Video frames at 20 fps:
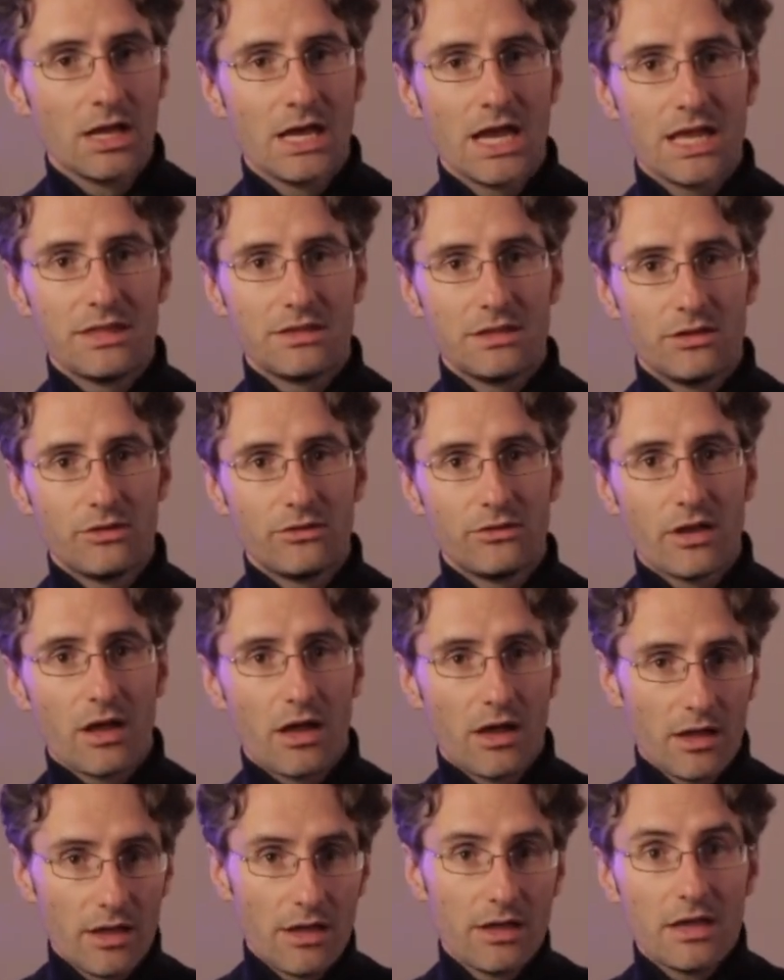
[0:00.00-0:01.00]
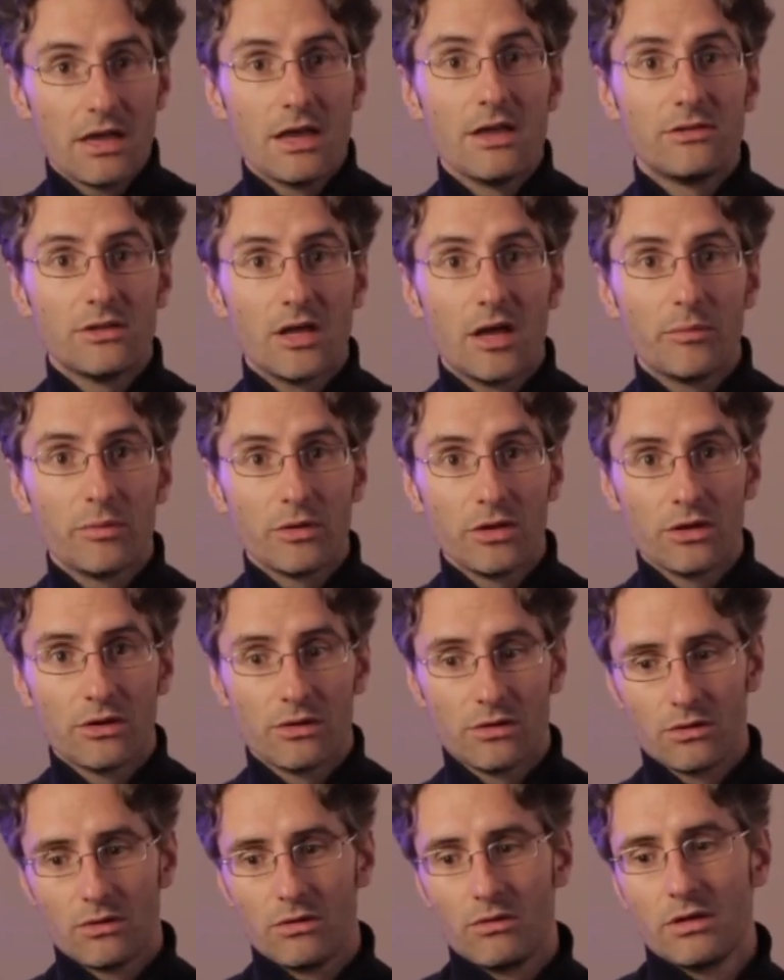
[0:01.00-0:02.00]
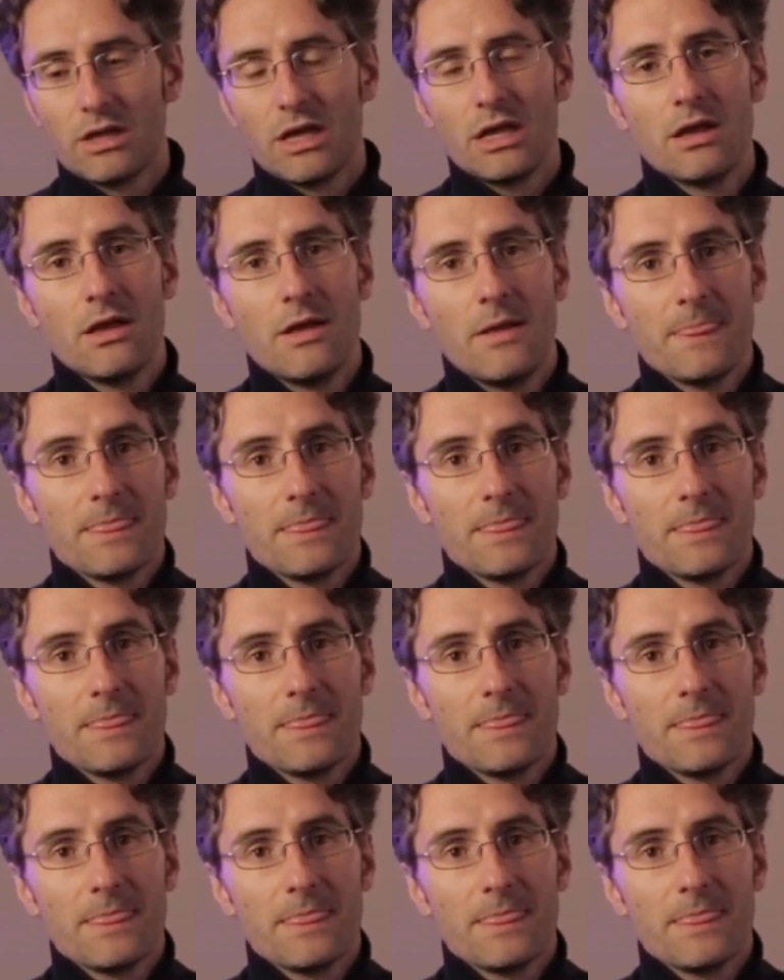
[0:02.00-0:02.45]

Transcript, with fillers: and the za is up here, okay?